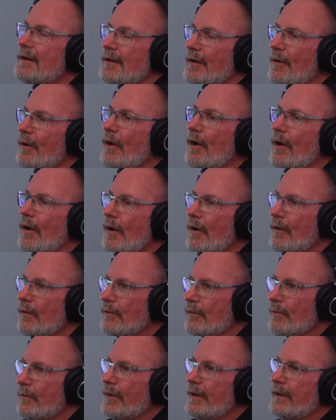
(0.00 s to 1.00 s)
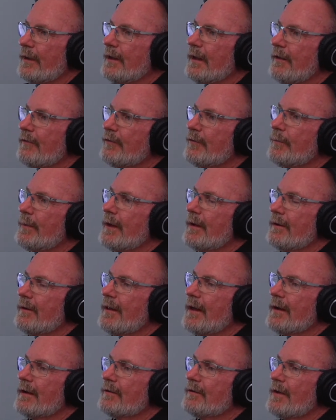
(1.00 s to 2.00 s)
you know, all really have spent
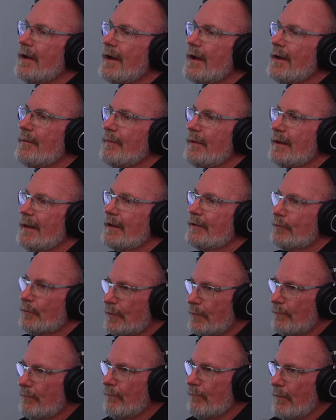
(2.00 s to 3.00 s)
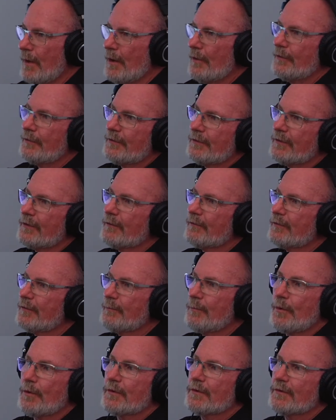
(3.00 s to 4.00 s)
a lot of time, and that's where most
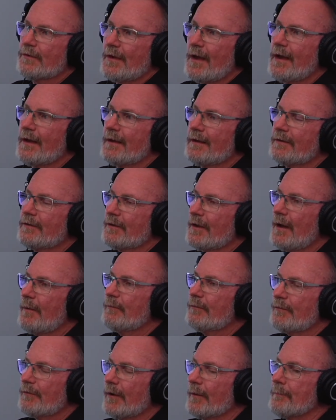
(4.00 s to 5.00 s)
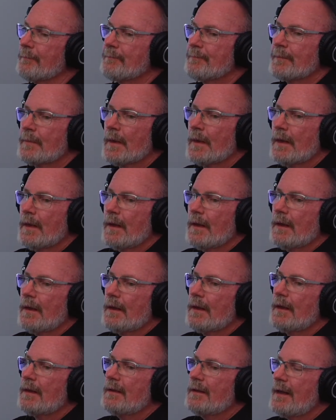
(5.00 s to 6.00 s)
of sports science comes from.
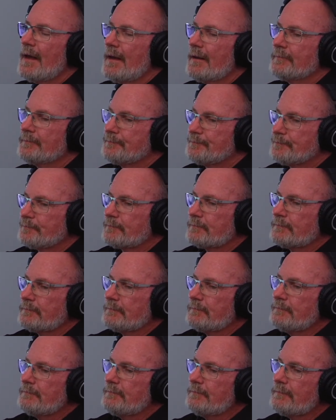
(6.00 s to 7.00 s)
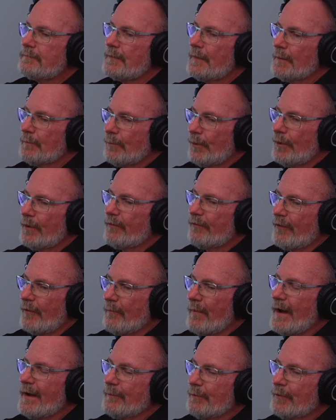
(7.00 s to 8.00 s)
And yet,
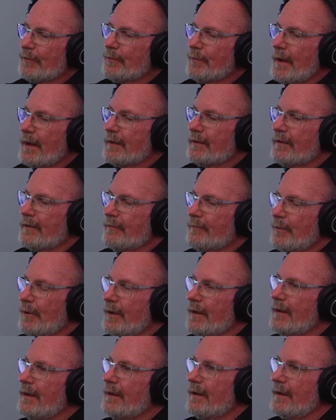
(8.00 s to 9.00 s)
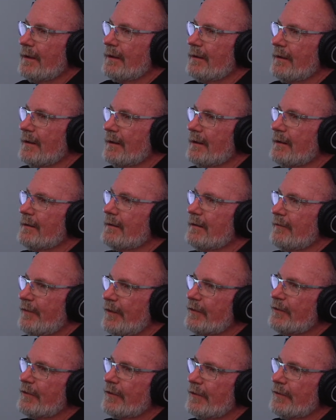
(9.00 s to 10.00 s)
from my perspective, bringing in the, the
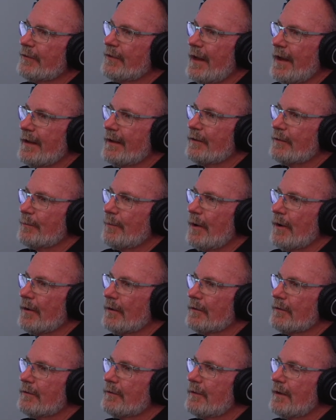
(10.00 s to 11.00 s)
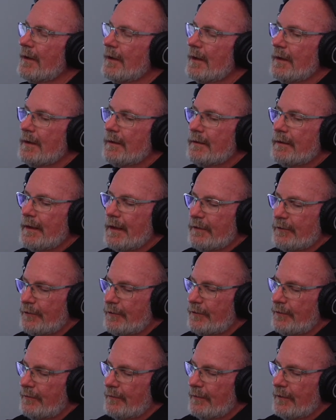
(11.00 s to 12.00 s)
physical science part,
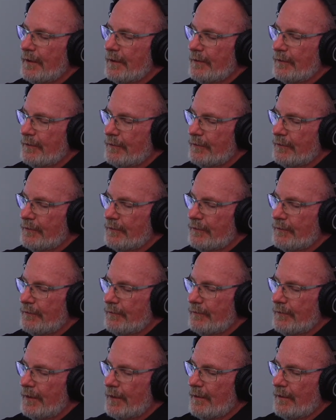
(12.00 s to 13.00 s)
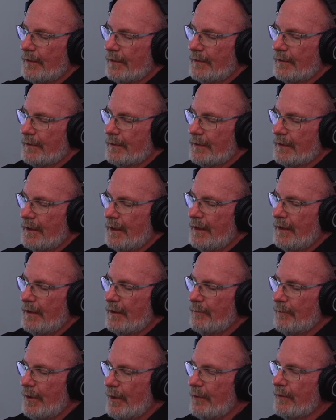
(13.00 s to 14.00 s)
that's you know, there's you know, a, a key
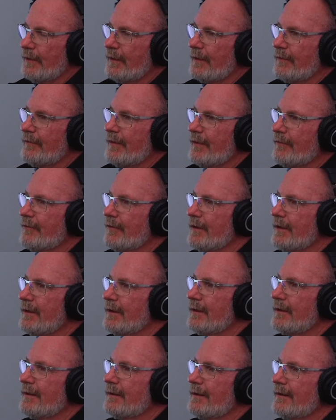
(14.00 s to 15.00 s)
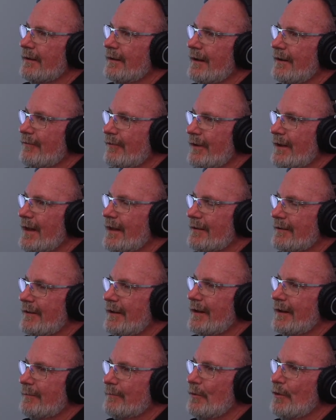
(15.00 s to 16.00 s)
component of every every
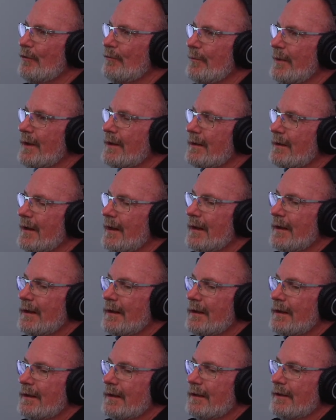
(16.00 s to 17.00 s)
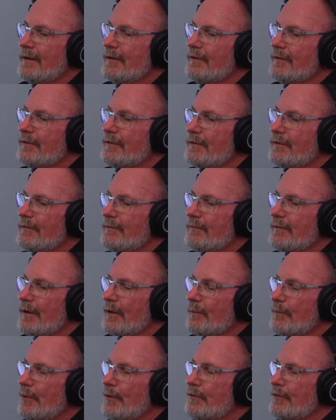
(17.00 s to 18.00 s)
athletic movement is you
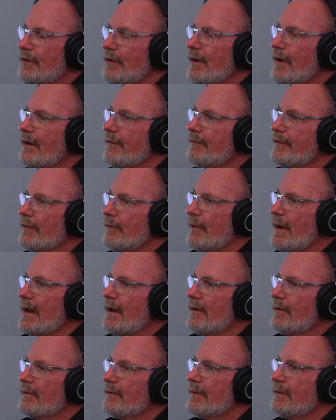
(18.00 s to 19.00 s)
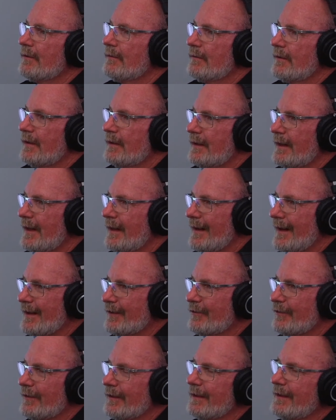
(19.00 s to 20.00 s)
know pushing off the ground, and that
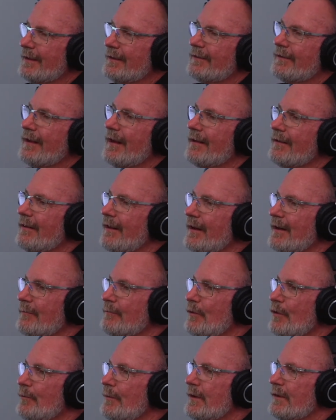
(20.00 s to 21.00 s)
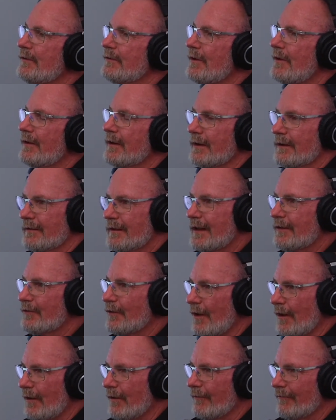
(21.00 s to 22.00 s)
actually gets the athletic movement starting.
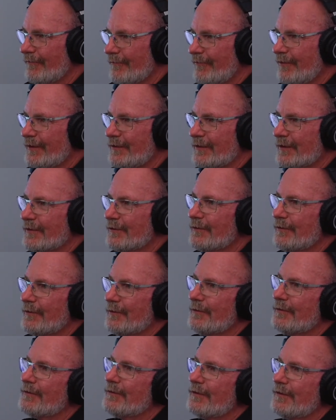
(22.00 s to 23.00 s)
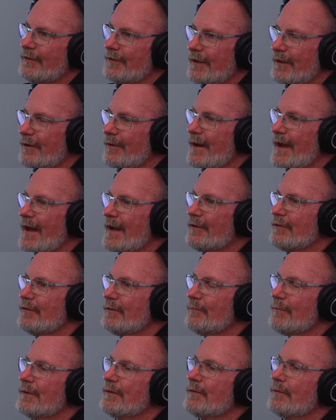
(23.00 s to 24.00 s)
That's all physics. So there's this
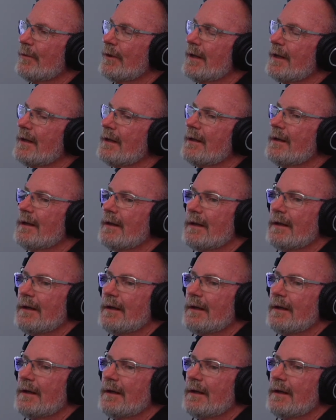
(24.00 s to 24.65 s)
interaction between